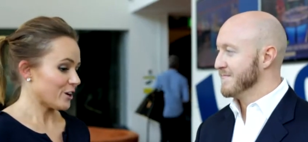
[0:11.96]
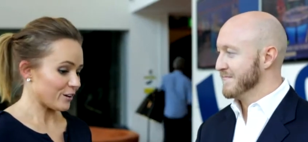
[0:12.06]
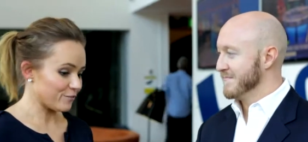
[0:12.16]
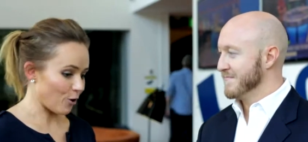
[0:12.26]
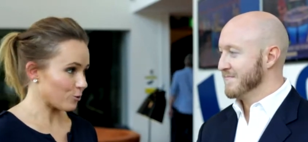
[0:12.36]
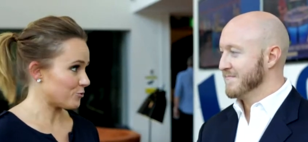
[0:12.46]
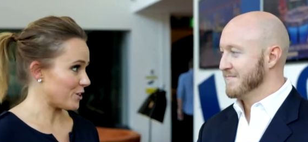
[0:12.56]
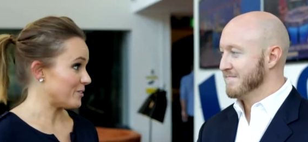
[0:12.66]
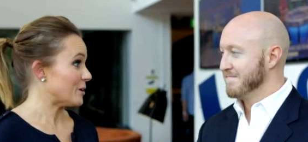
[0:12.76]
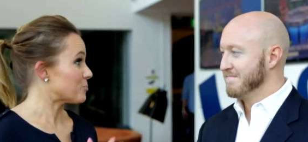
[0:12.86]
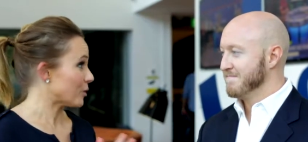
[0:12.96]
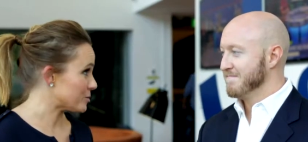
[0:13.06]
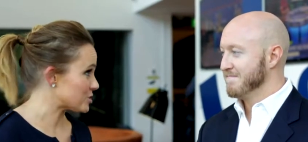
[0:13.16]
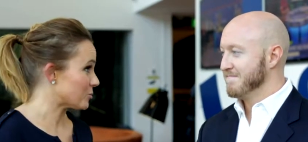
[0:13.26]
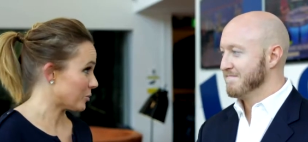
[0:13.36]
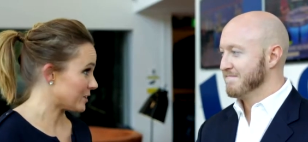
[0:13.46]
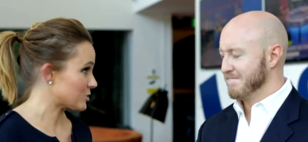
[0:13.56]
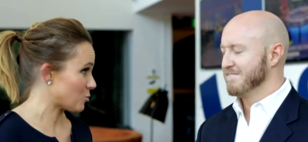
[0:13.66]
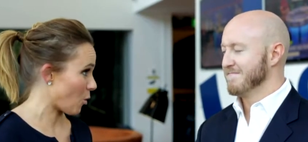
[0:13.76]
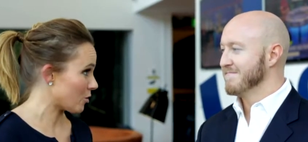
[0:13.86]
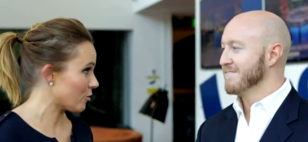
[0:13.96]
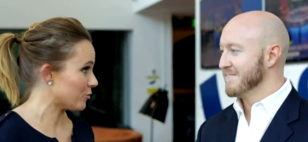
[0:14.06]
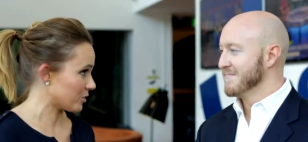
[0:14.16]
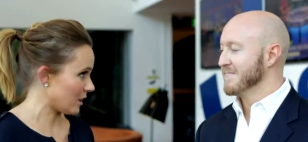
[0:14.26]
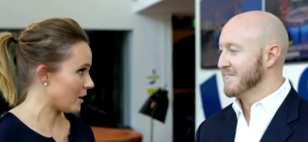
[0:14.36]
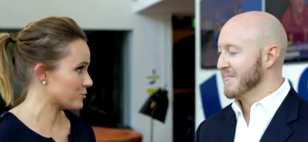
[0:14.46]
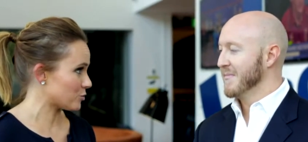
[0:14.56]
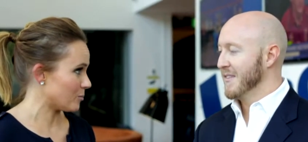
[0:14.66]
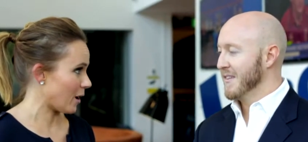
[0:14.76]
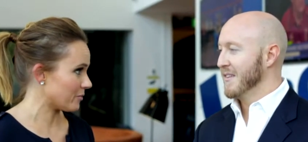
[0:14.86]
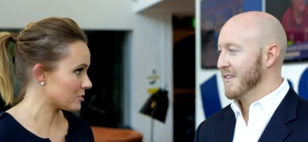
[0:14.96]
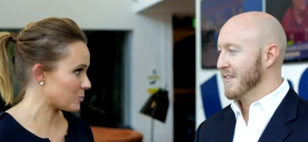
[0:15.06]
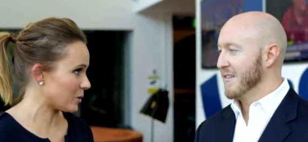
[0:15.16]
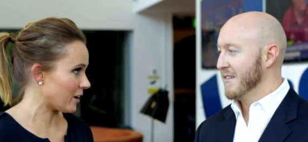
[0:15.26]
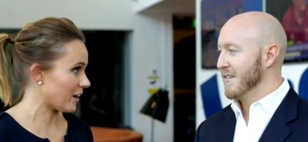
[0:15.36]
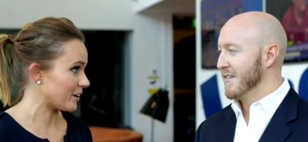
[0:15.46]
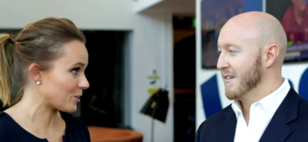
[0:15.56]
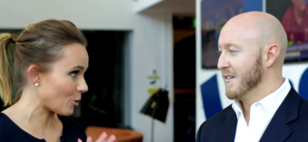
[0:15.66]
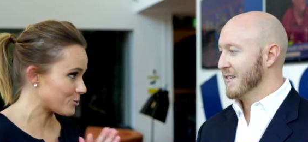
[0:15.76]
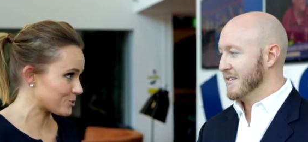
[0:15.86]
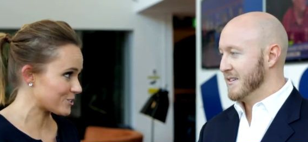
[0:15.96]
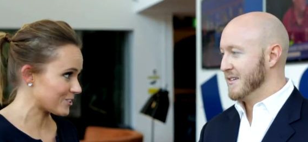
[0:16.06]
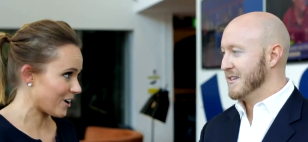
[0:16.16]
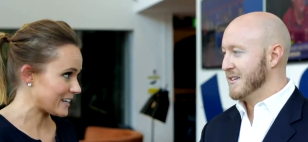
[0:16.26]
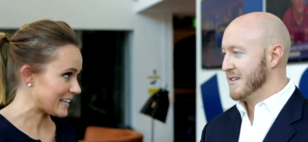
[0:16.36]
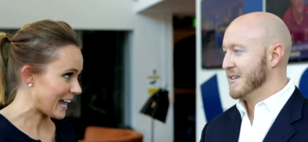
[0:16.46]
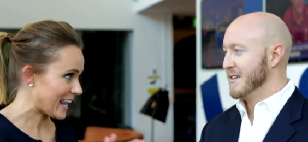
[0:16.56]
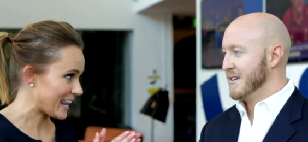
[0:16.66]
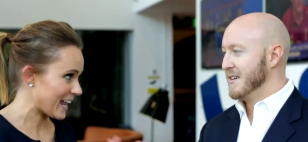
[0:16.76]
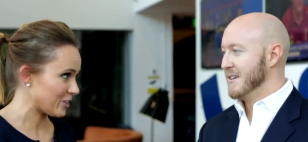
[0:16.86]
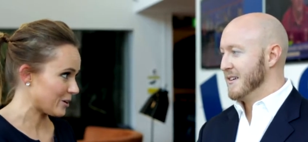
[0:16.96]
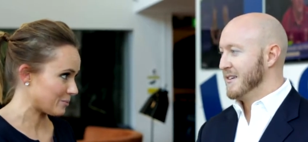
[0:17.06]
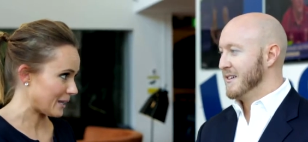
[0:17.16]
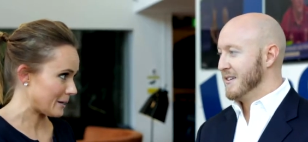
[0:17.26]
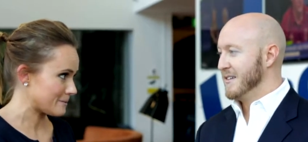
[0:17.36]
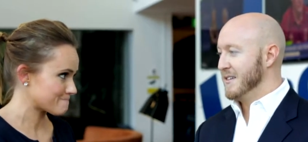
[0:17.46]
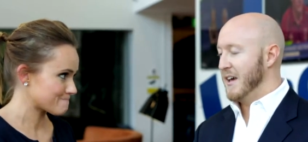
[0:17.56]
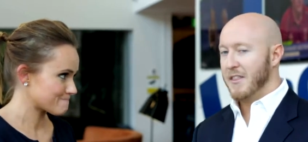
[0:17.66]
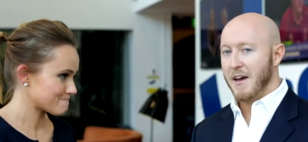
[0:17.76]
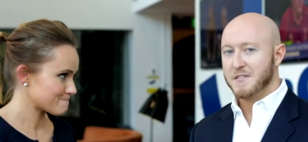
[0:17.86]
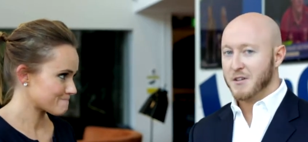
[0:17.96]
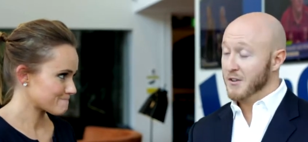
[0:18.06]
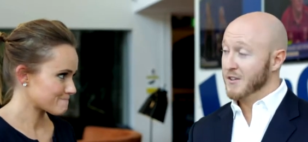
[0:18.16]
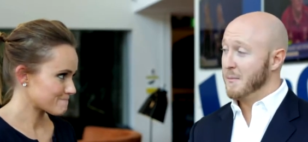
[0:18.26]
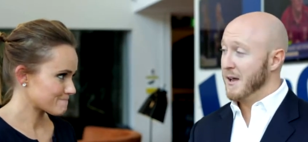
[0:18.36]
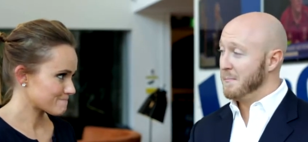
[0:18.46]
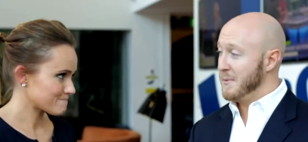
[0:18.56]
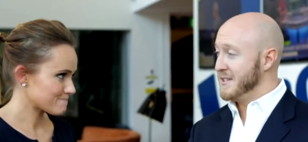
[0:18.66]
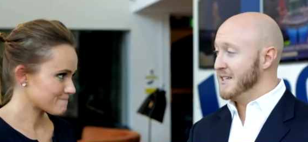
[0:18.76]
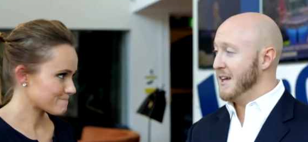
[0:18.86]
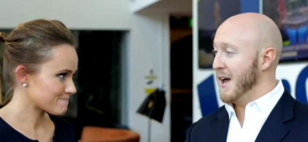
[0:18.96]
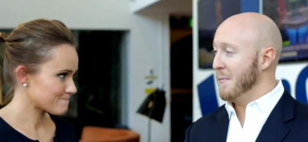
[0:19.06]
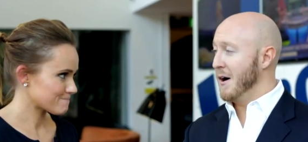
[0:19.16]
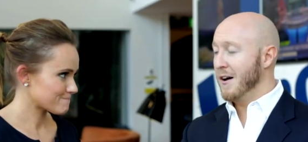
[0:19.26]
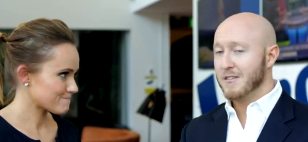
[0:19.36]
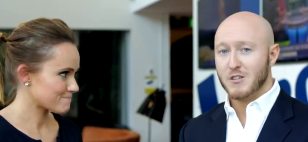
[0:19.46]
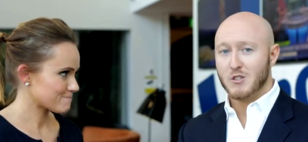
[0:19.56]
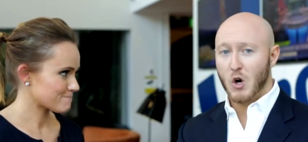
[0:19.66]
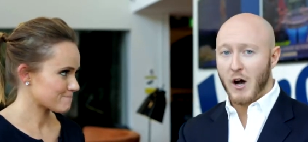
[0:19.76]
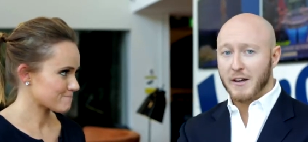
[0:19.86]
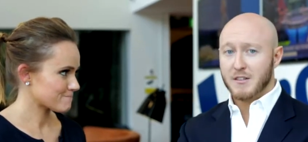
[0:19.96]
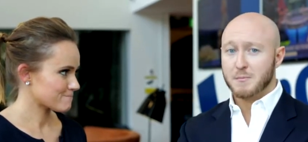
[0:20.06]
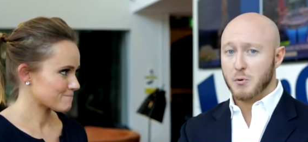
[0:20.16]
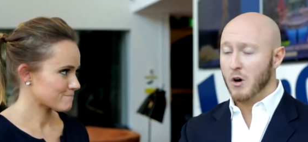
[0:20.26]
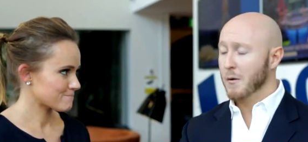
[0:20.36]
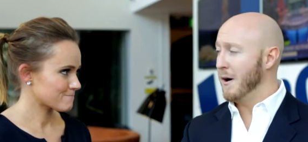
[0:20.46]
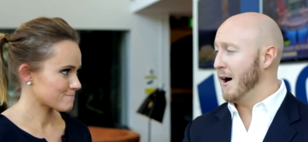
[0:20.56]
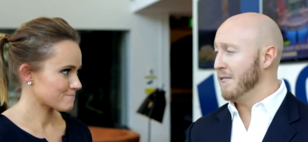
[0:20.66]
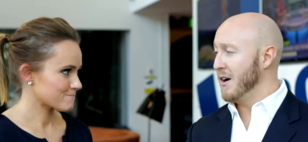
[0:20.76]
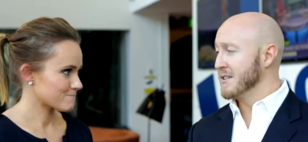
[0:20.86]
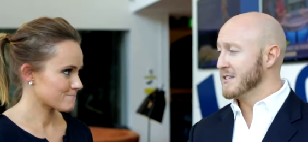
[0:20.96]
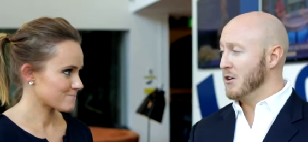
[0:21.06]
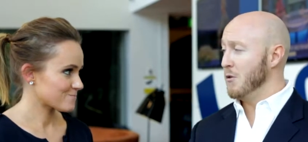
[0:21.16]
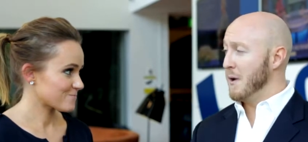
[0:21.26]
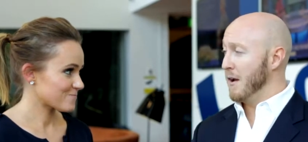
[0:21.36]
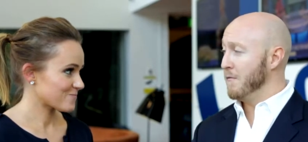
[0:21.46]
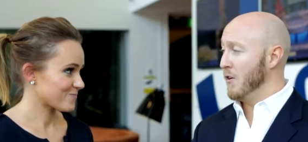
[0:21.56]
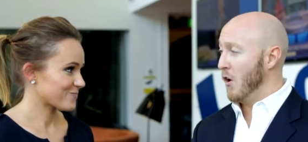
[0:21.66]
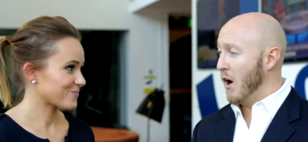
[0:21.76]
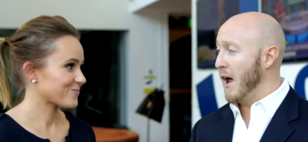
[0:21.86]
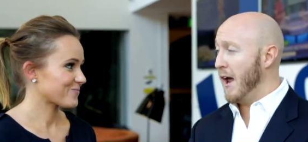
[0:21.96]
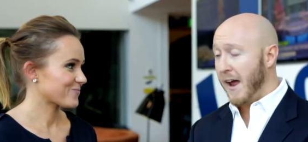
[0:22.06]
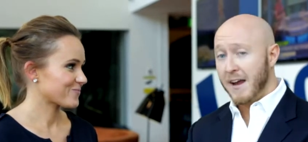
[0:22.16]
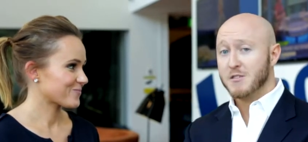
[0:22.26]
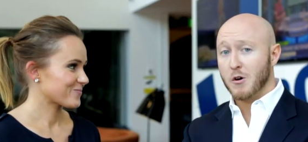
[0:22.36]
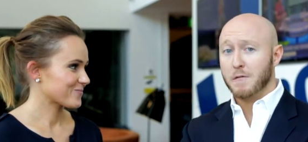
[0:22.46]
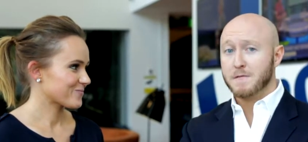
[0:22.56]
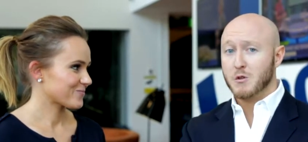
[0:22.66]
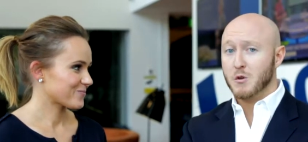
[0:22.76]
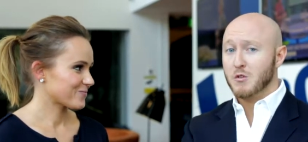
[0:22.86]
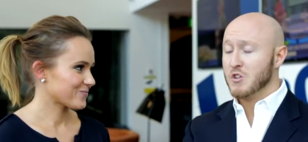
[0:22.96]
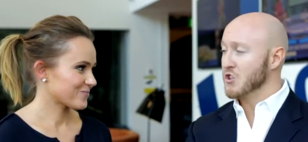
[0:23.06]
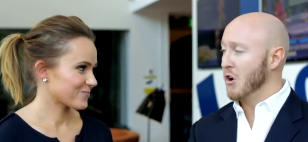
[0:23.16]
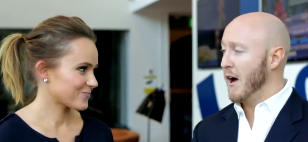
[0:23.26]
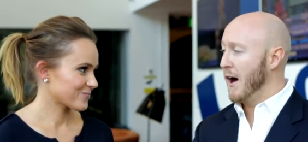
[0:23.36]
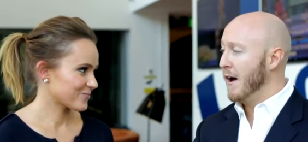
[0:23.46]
Speaker 1: evolved their, their premiership winning squad over the last few months, but are they close to signing another player?
Speaker 2: Yeah, they've certainly been busy, Emma. The Tigers prop, Arvah Singh Menefinai, he's off to the Shire,